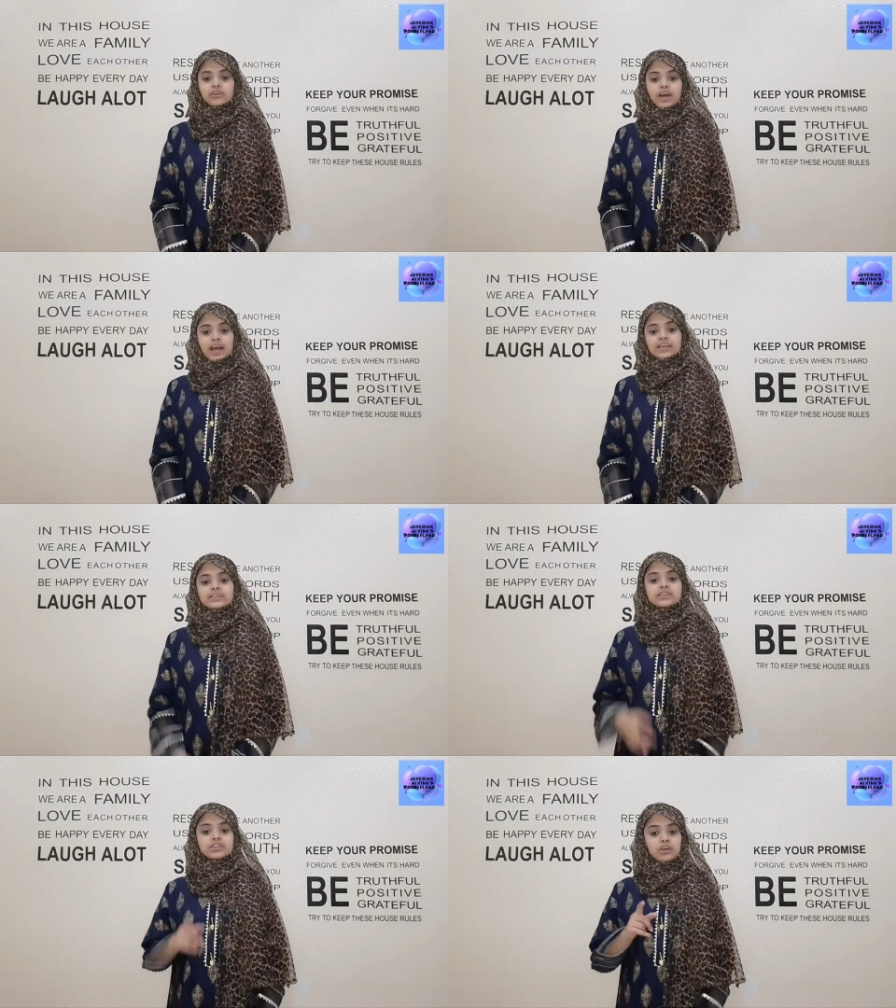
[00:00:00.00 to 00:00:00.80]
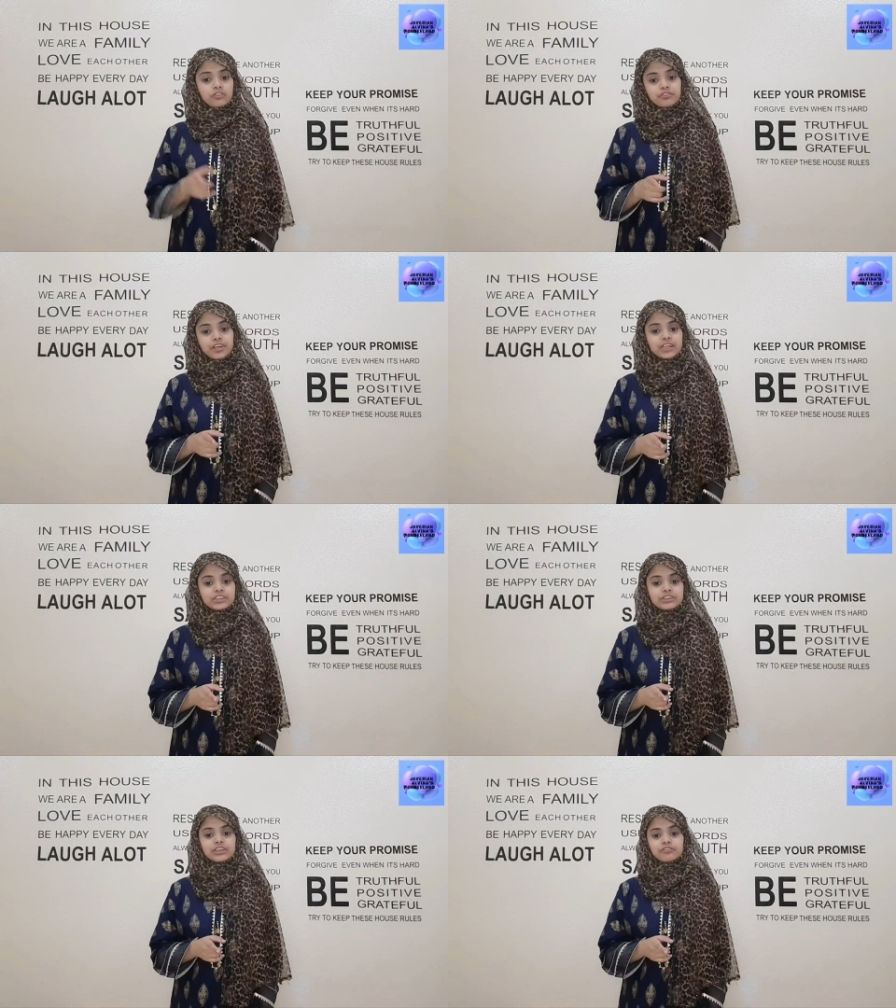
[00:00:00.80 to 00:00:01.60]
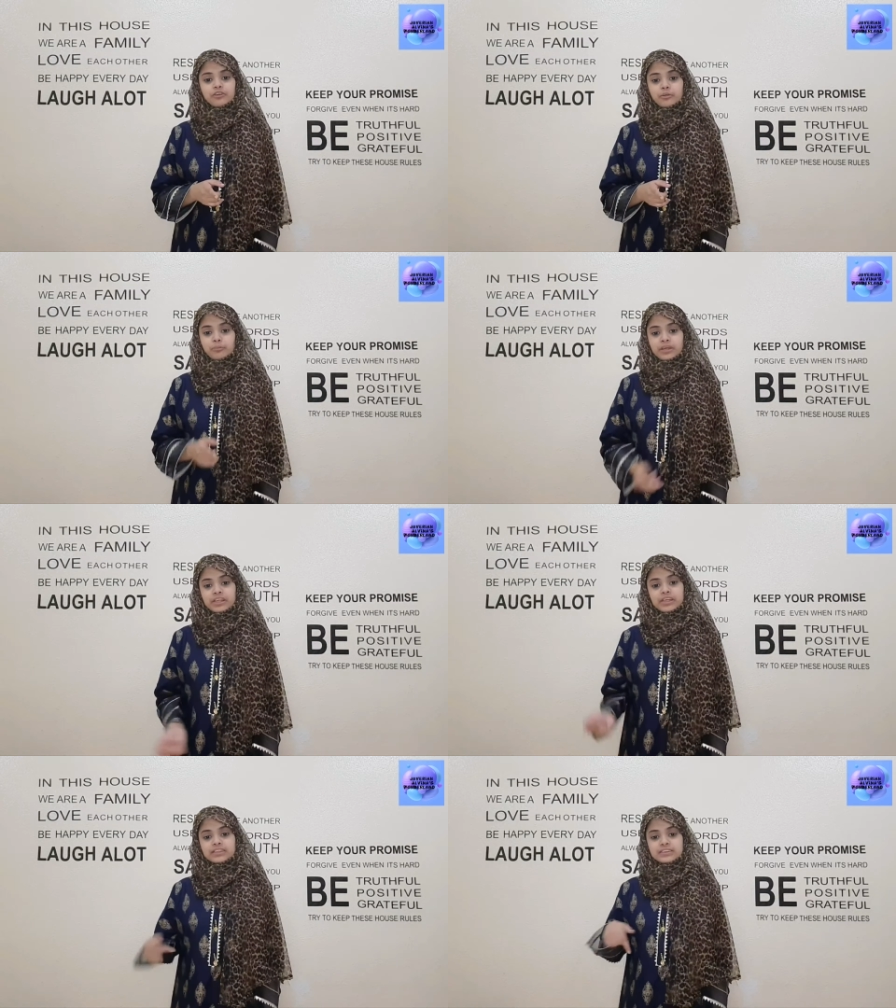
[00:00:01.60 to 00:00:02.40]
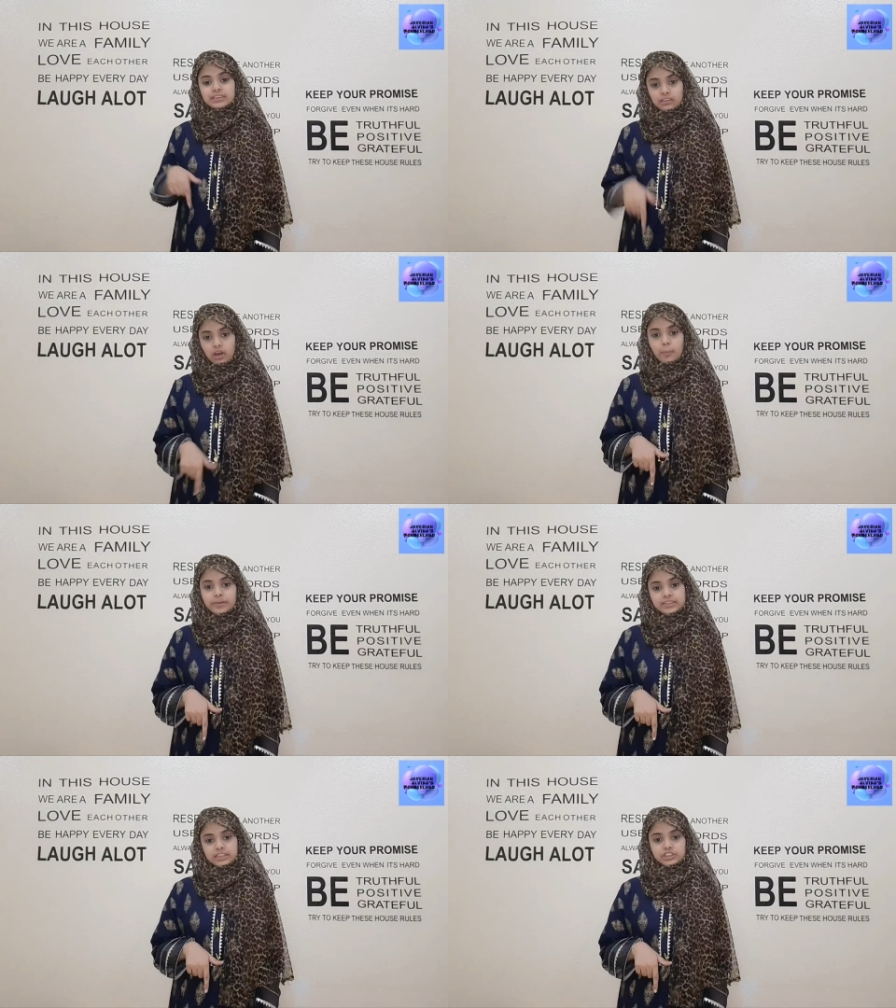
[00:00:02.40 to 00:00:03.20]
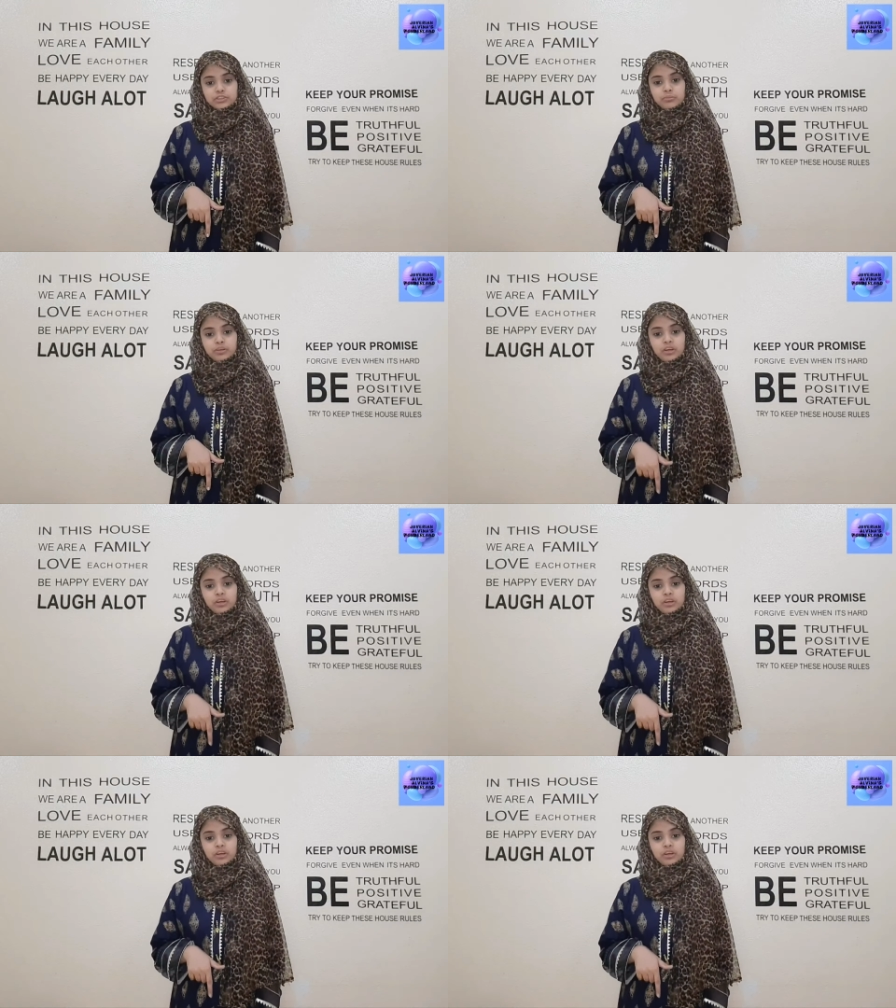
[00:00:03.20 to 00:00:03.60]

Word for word: So guys, don't forget to give your opinions in the comment section